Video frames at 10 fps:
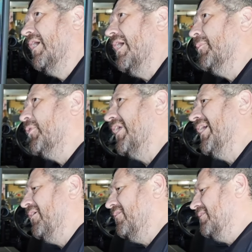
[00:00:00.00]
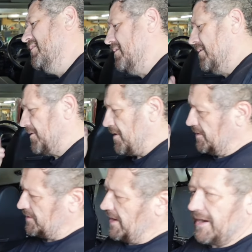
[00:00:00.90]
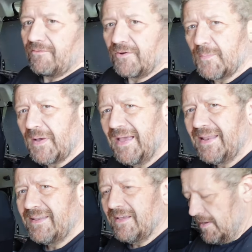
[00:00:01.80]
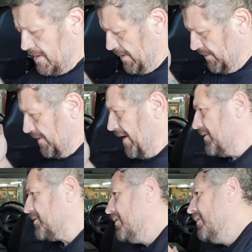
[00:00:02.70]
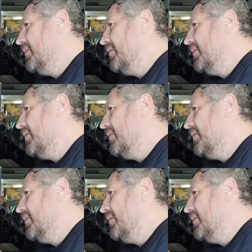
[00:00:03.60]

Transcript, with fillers: and pull it out. So you can see here, I've got it in my hand. So that's